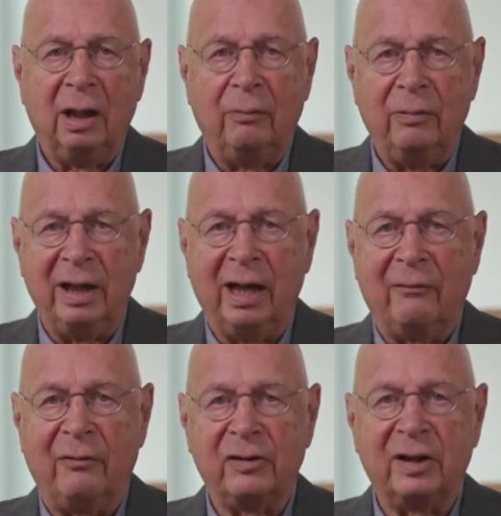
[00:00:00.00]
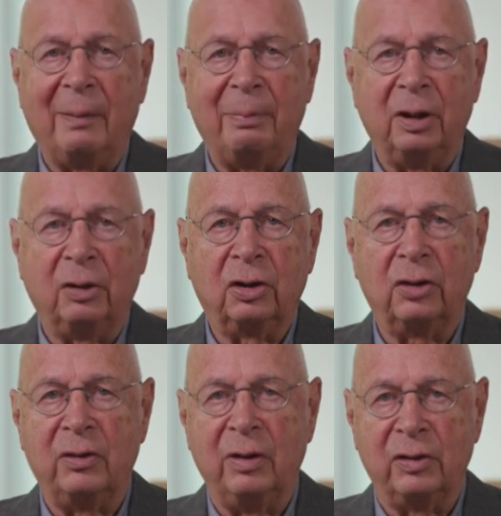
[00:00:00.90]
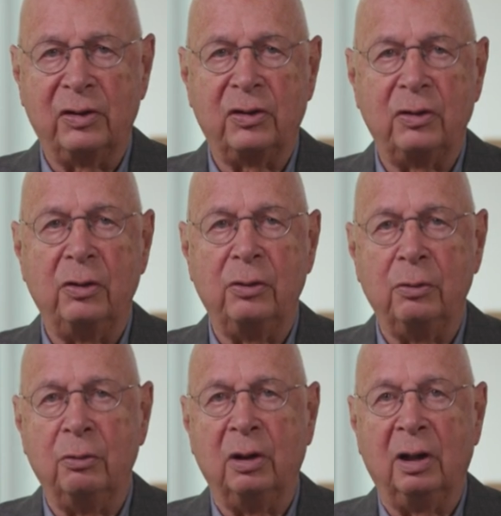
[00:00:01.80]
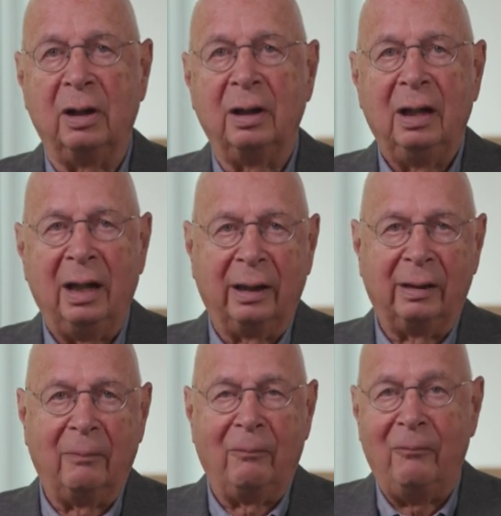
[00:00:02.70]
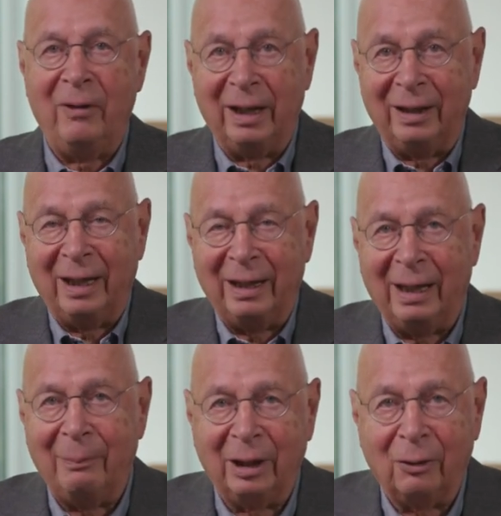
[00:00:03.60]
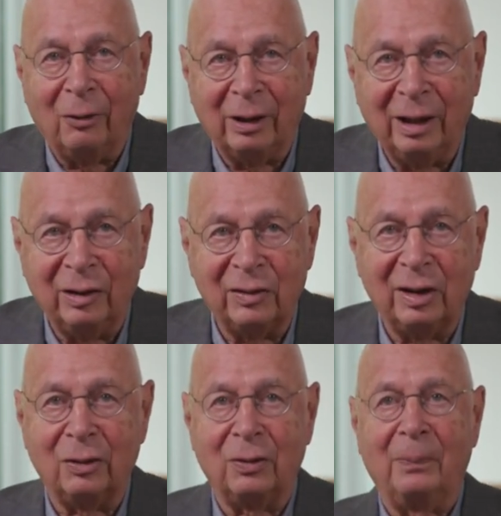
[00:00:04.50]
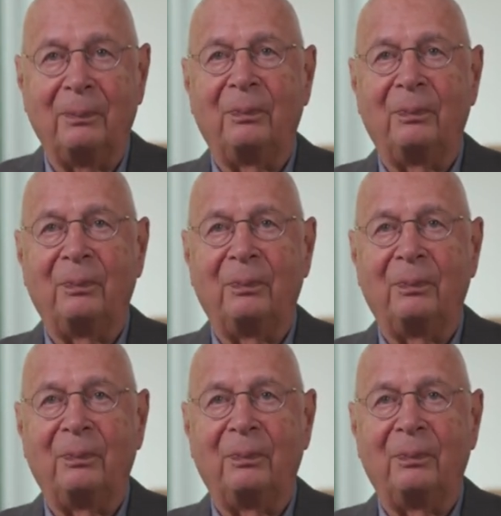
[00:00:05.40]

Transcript: we have established with your very dynamic organization.